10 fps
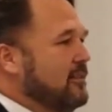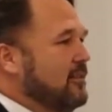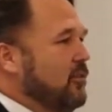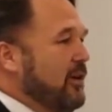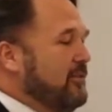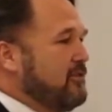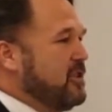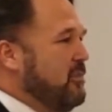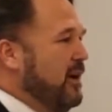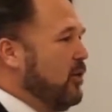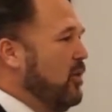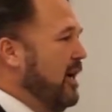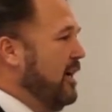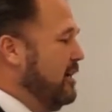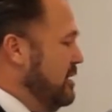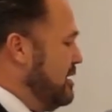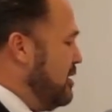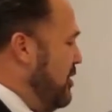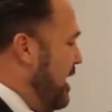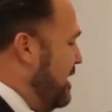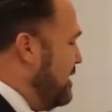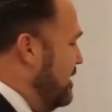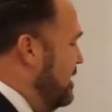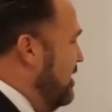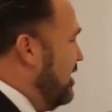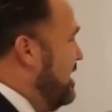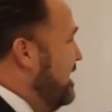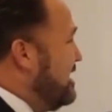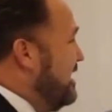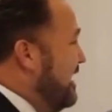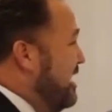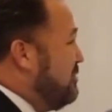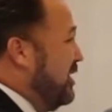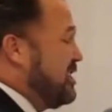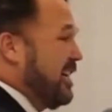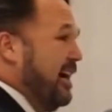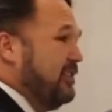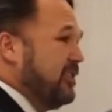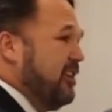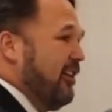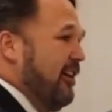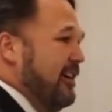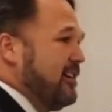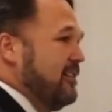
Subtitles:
What if there was a better way so that your kids could keep their child card